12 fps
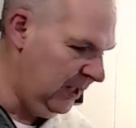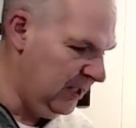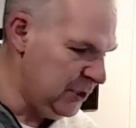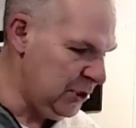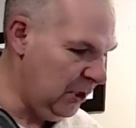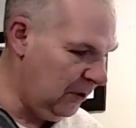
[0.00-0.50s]

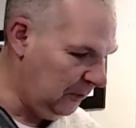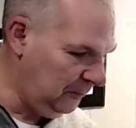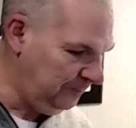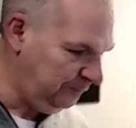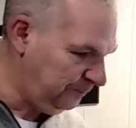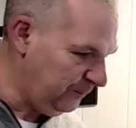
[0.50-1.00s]
So
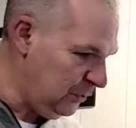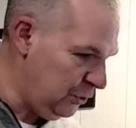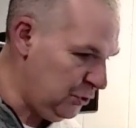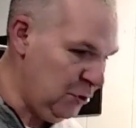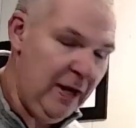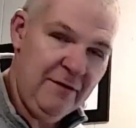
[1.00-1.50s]
you
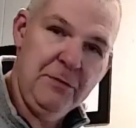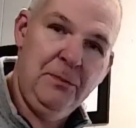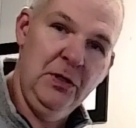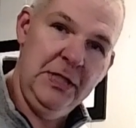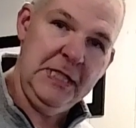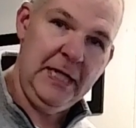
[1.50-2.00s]
do have to
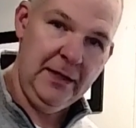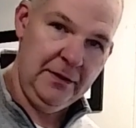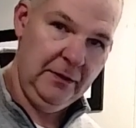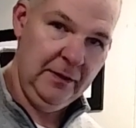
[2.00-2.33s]
put it together.